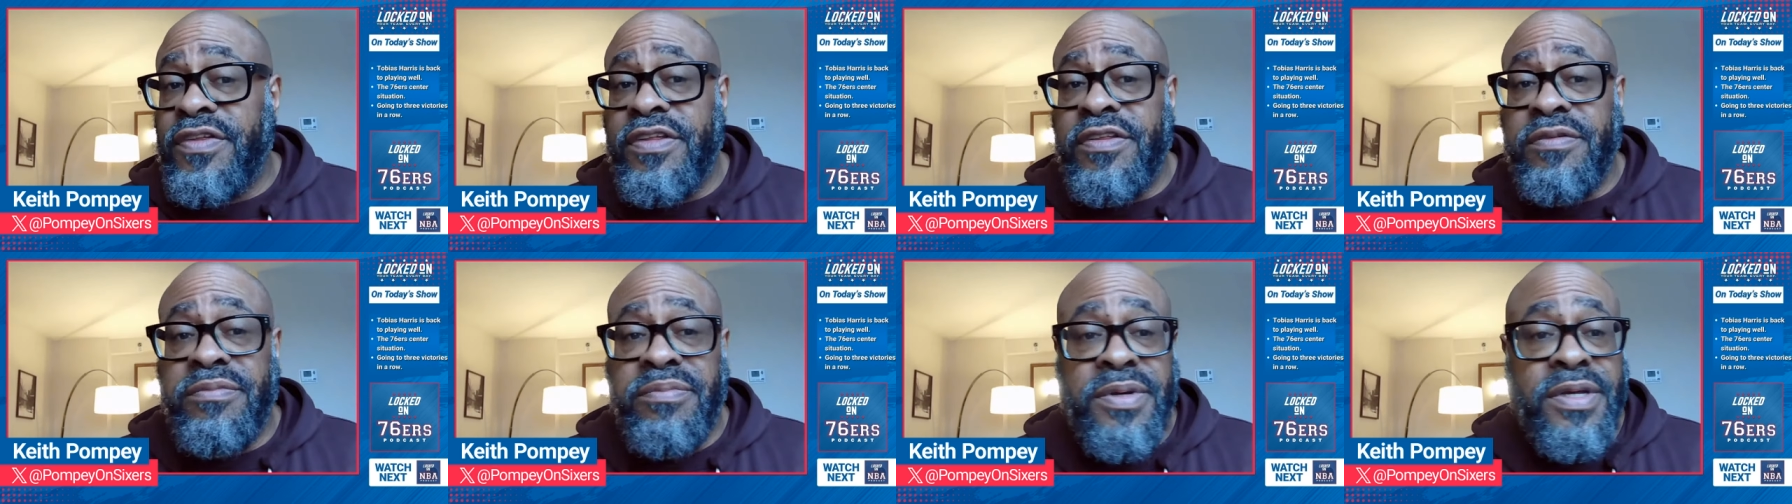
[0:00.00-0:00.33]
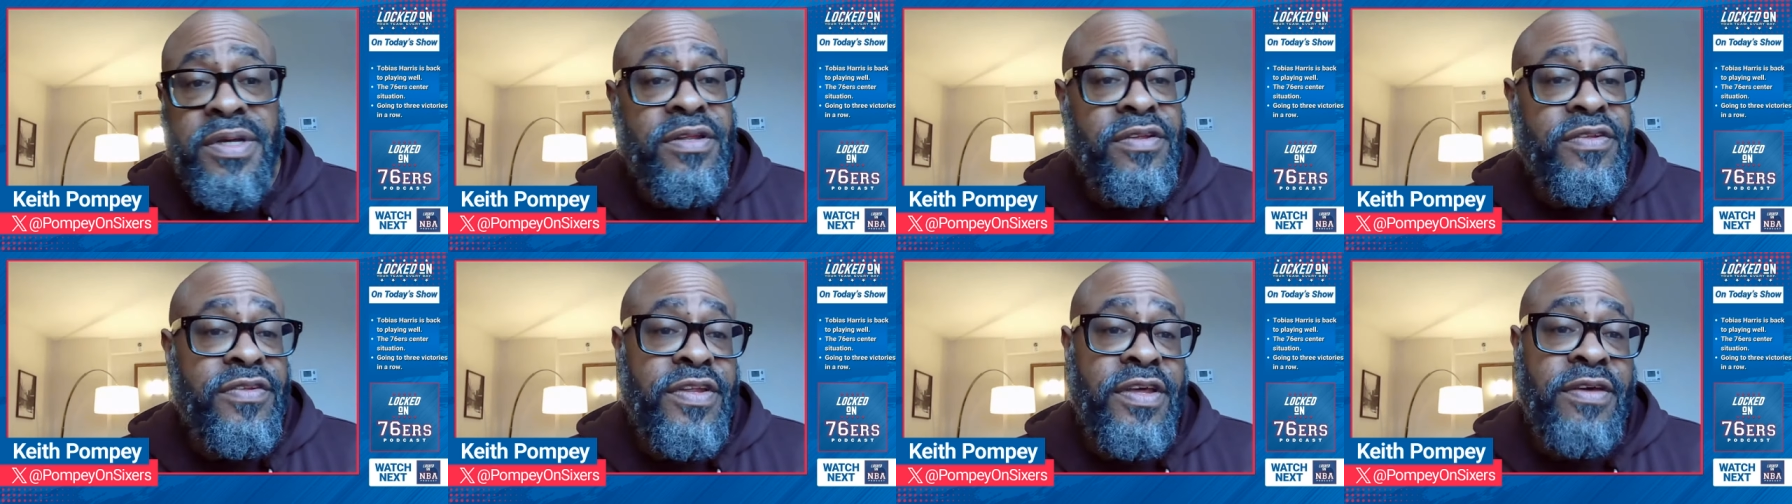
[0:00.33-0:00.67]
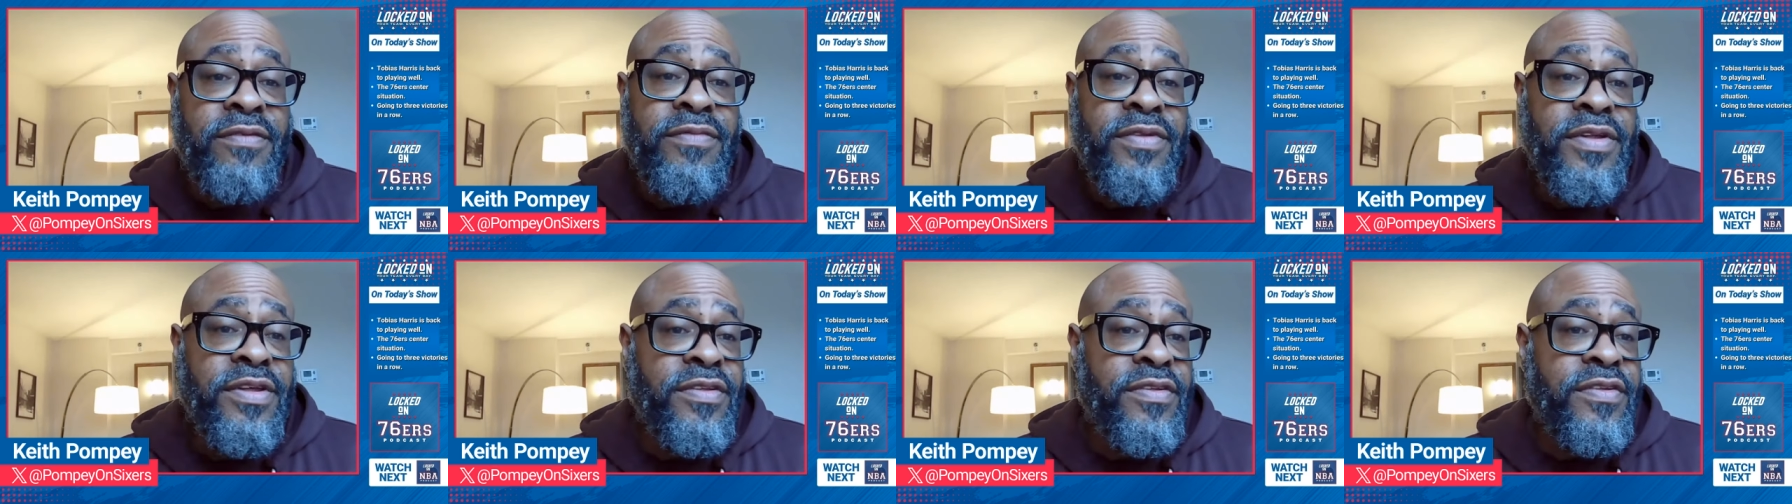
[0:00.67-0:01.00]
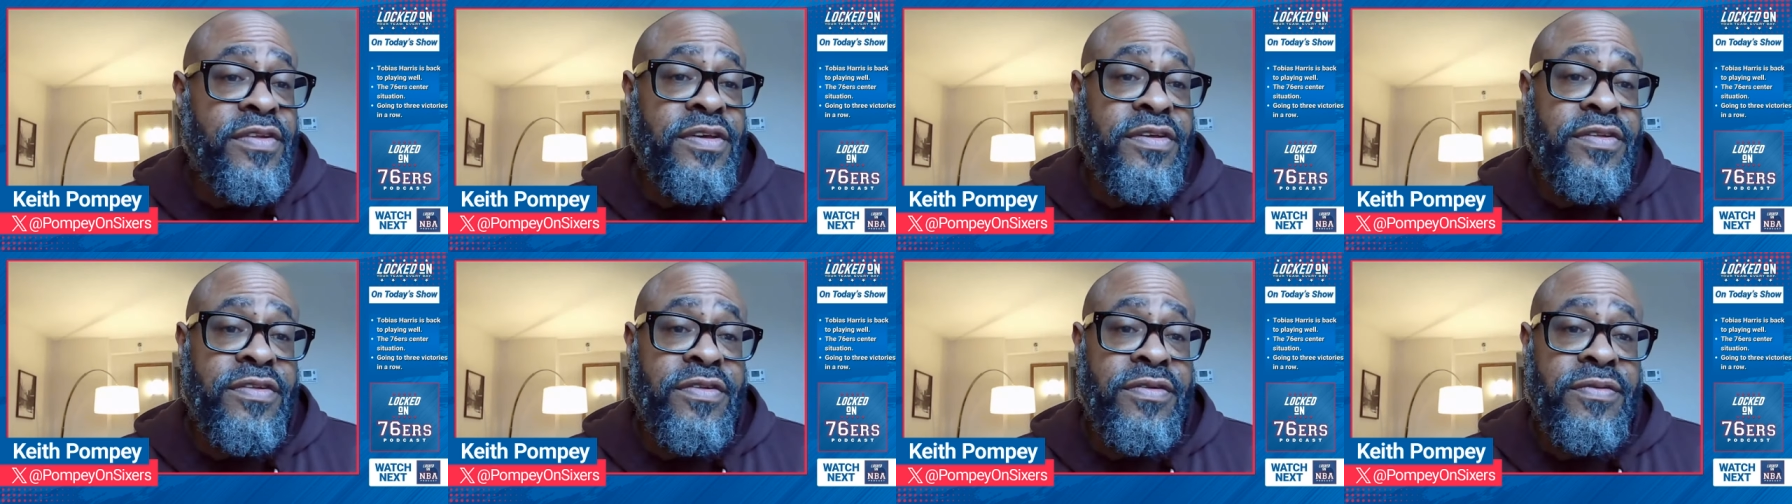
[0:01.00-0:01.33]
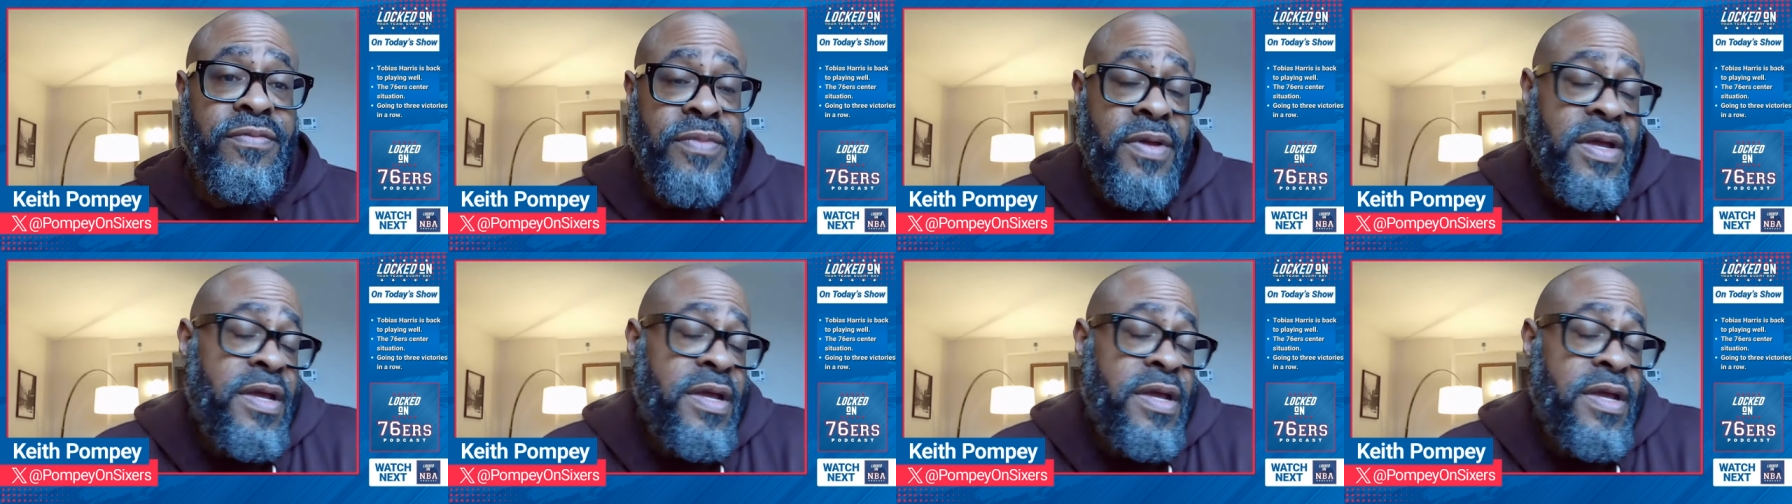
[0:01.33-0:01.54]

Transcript: he's been a seventy-sixer.